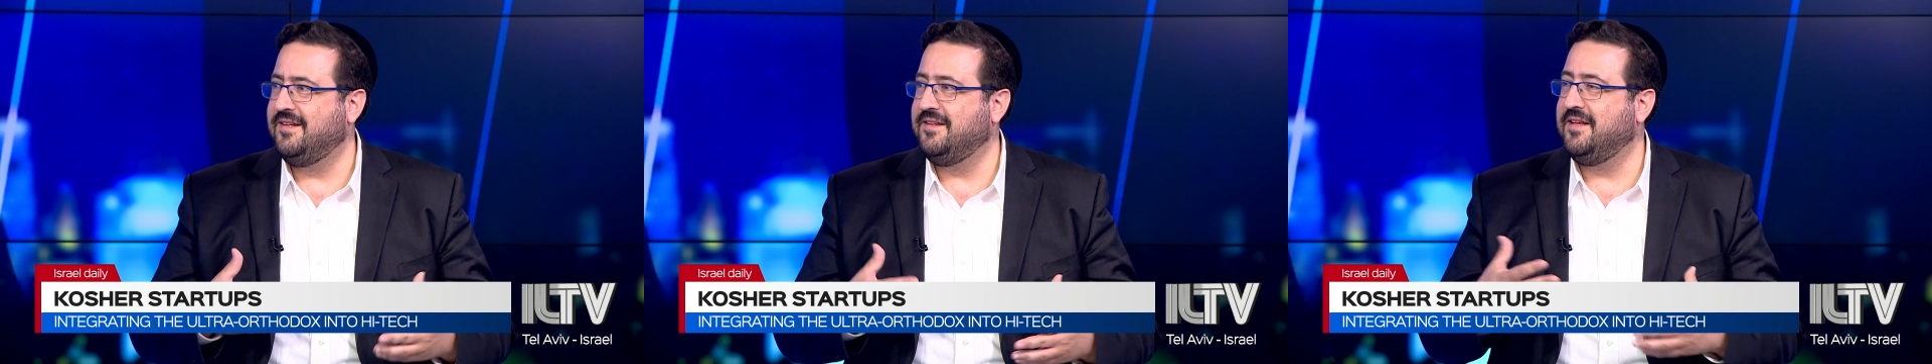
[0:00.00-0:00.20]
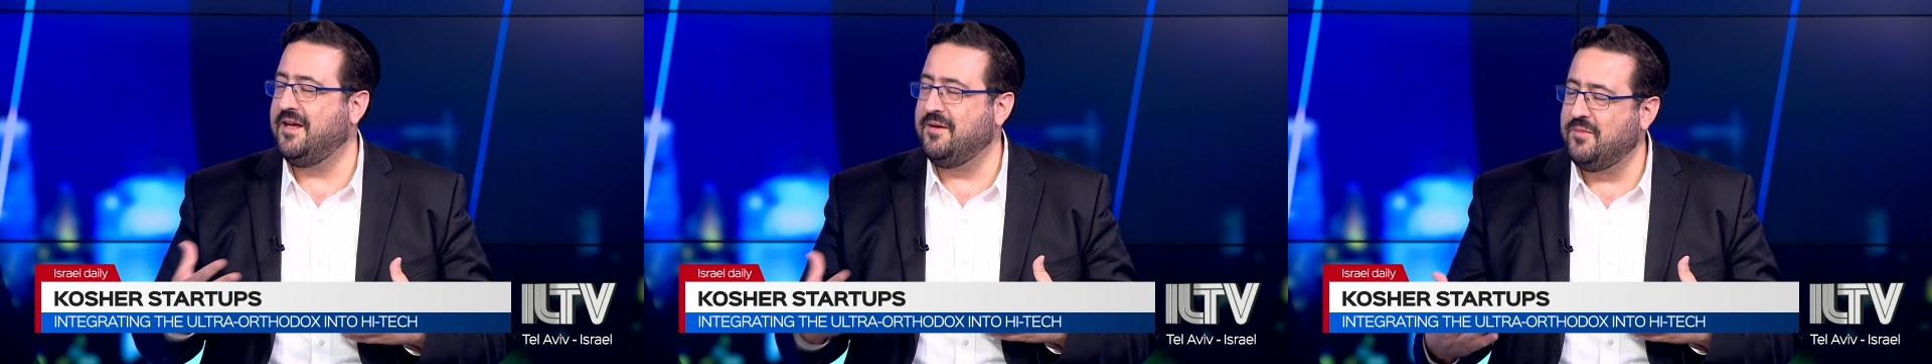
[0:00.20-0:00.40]

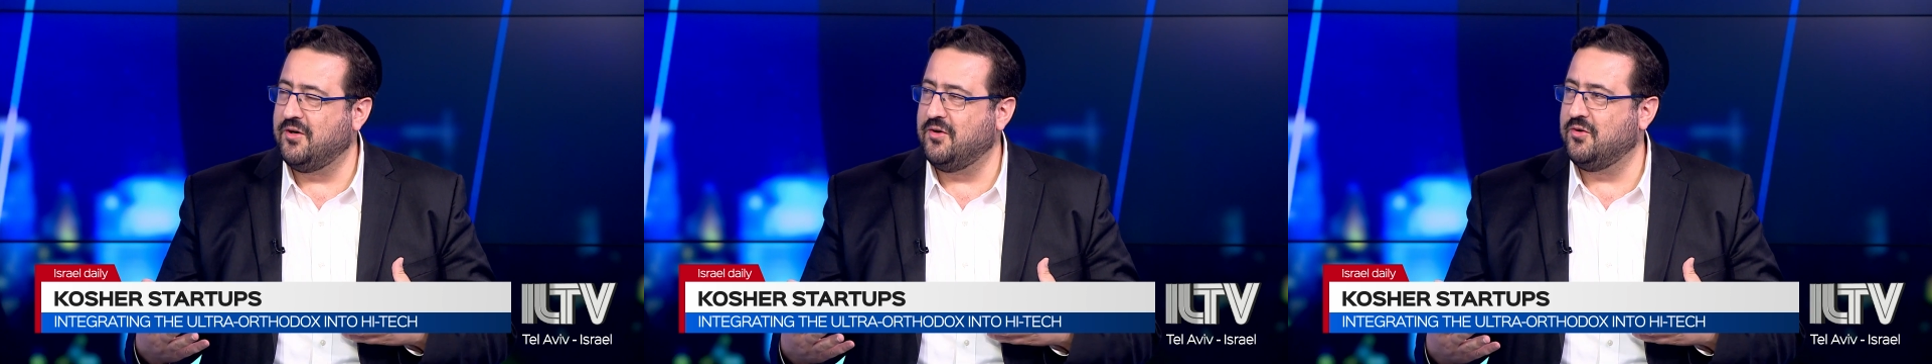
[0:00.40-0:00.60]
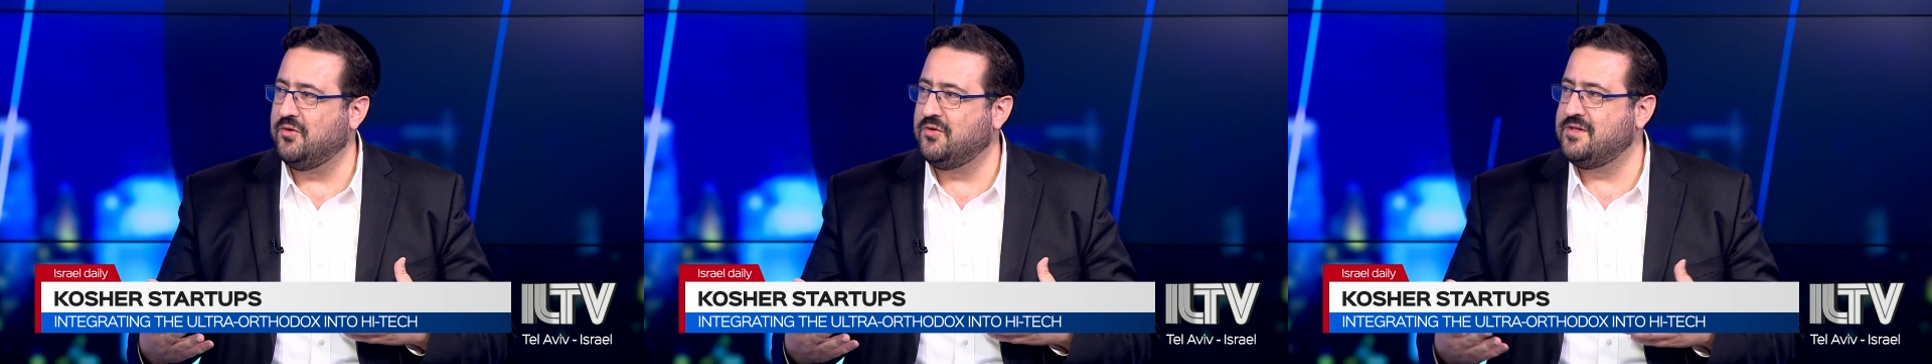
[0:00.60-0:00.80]

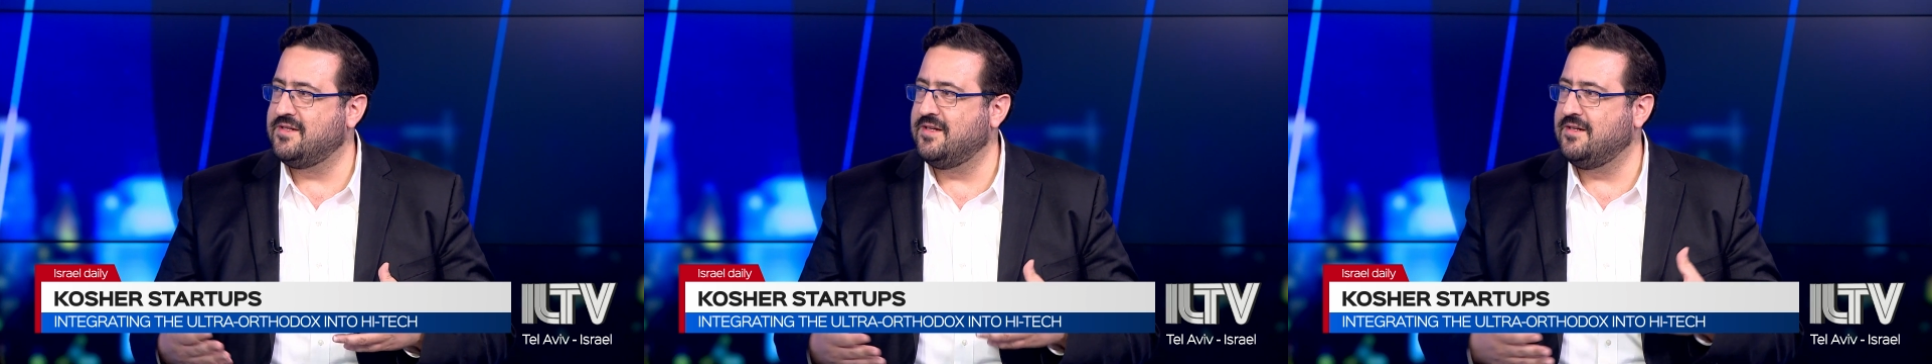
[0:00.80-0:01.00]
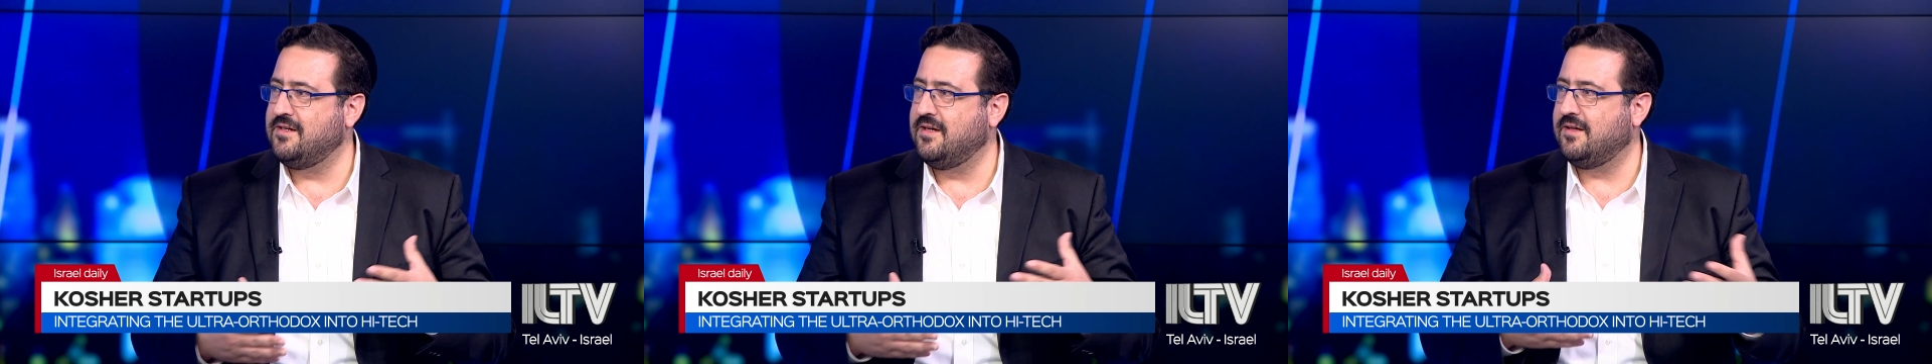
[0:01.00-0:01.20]

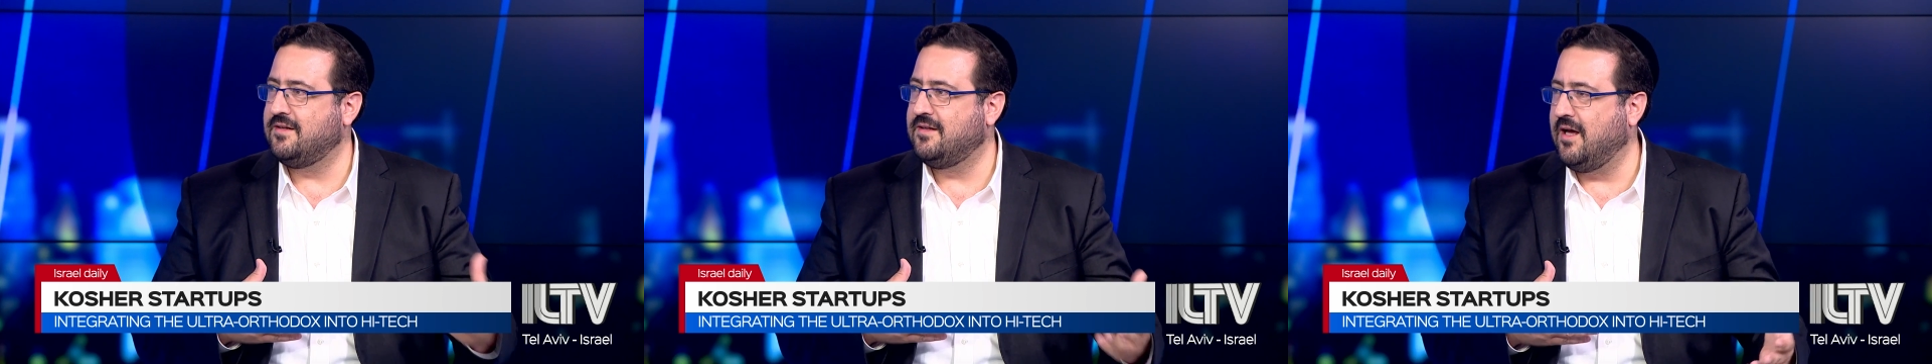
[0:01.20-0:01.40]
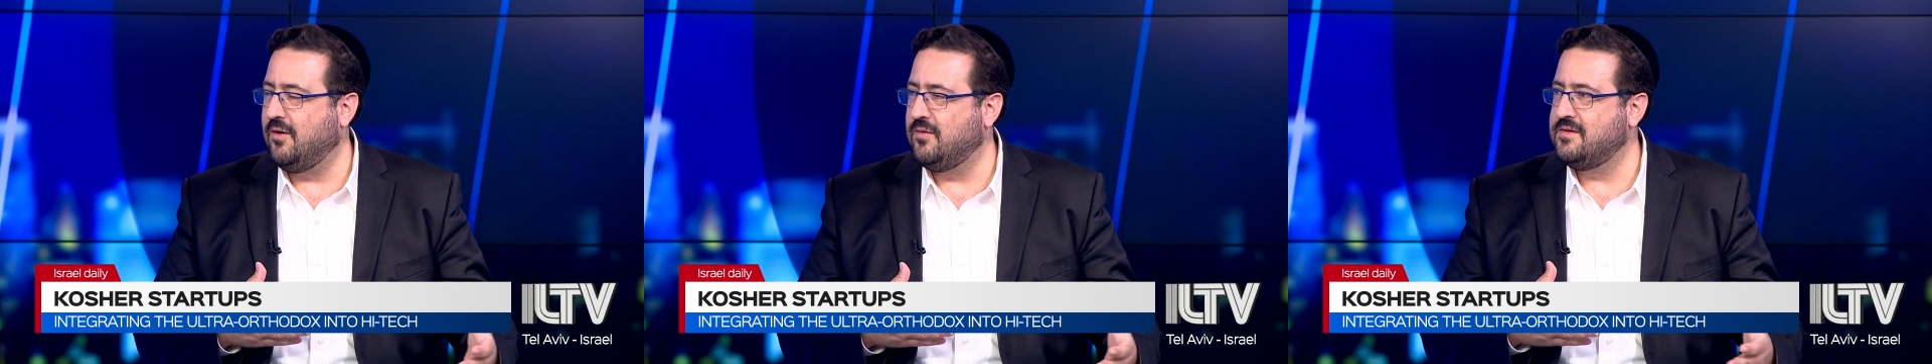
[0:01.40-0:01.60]
neighborhoods, in their
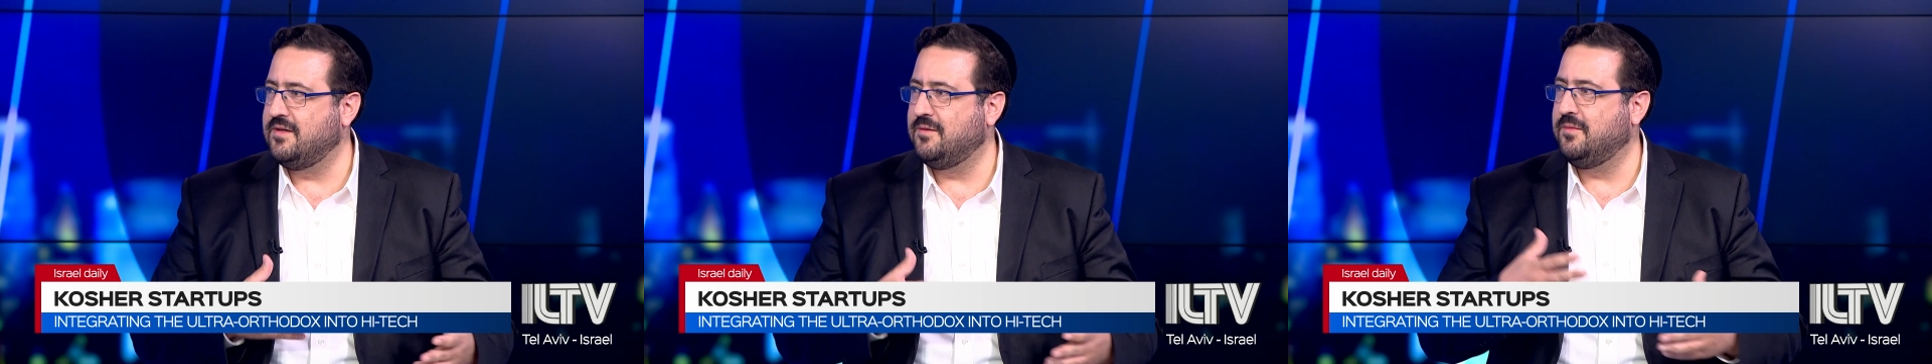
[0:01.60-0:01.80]
towns,